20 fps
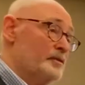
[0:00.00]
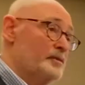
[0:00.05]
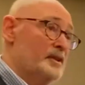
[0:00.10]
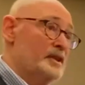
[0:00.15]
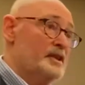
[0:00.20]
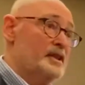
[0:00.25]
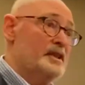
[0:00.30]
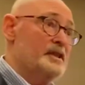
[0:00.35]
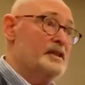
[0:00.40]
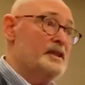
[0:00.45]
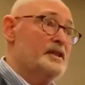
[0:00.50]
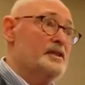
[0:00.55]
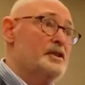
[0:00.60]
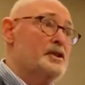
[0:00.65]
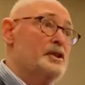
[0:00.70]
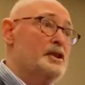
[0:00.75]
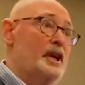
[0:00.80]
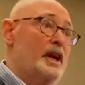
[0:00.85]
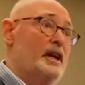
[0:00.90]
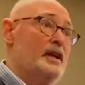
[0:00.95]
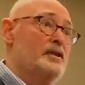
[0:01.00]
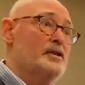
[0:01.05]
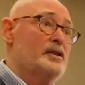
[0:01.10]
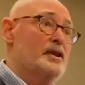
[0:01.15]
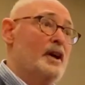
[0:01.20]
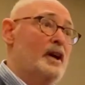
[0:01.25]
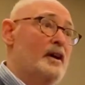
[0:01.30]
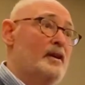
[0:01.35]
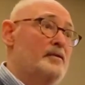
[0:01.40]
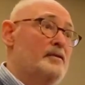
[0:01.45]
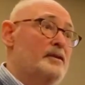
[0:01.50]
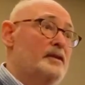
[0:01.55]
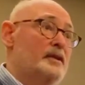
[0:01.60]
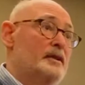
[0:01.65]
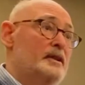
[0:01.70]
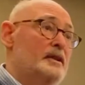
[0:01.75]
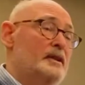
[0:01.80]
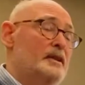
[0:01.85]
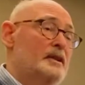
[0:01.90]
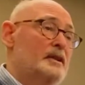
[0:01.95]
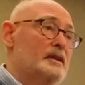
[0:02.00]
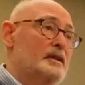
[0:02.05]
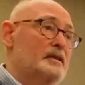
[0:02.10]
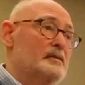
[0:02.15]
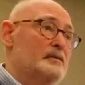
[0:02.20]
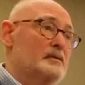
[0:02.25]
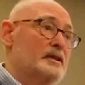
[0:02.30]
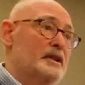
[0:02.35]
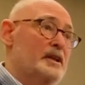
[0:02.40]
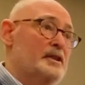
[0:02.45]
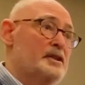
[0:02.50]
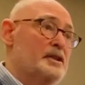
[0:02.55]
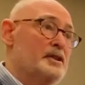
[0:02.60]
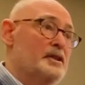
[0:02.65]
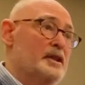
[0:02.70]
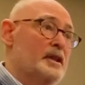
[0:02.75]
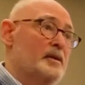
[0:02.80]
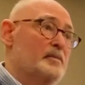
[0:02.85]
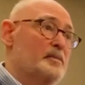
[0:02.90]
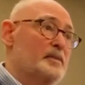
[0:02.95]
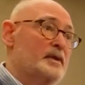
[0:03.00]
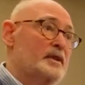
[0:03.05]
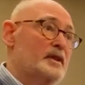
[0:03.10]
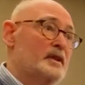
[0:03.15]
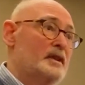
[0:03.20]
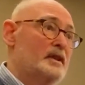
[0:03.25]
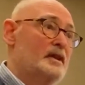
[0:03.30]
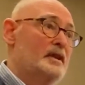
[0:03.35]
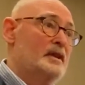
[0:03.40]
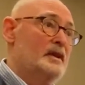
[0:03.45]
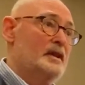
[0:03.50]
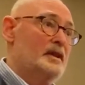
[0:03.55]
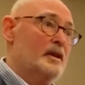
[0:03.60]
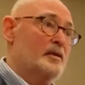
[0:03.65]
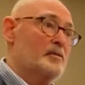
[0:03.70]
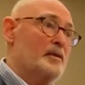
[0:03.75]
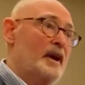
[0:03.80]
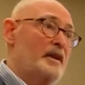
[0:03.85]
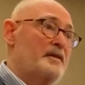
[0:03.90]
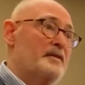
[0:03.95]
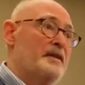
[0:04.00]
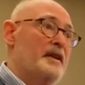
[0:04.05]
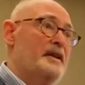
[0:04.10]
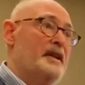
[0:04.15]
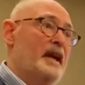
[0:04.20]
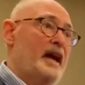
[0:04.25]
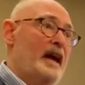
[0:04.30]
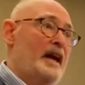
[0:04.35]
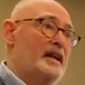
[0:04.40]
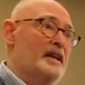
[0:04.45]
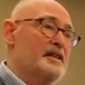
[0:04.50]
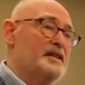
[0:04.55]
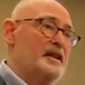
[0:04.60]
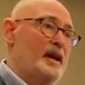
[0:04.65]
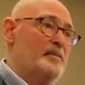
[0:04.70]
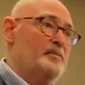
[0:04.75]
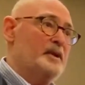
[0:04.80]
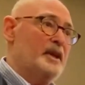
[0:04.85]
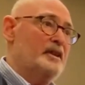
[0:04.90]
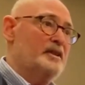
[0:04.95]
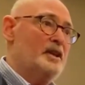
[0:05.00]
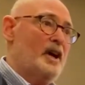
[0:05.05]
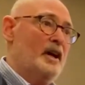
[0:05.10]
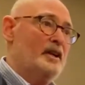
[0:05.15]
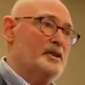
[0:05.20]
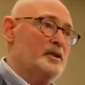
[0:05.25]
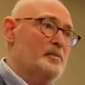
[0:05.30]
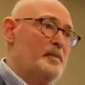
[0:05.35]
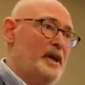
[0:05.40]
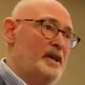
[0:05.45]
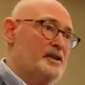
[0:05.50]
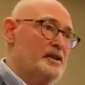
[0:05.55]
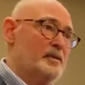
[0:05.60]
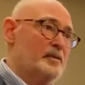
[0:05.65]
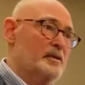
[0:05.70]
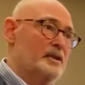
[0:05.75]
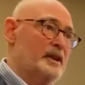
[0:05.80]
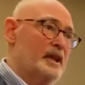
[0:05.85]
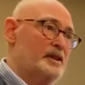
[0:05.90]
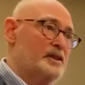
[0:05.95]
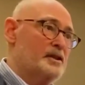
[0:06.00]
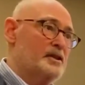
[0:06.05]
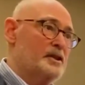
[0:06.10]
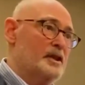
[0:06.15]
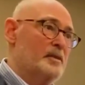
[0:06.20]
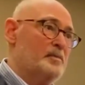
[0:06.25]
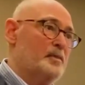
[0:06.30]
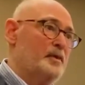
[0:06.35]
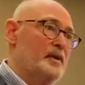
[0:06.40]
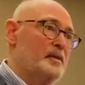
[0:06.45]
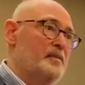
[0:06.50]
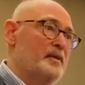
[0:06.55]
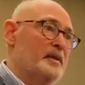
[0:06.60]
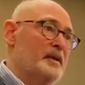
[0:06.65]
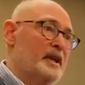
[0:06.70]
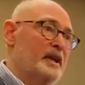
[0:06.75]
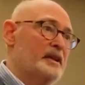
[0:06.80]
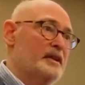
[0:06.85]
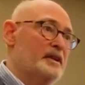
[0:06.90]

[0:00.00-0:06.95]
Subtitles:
which is this change of relationship. But rather than the antiseptic doctor-patient relationship, we begin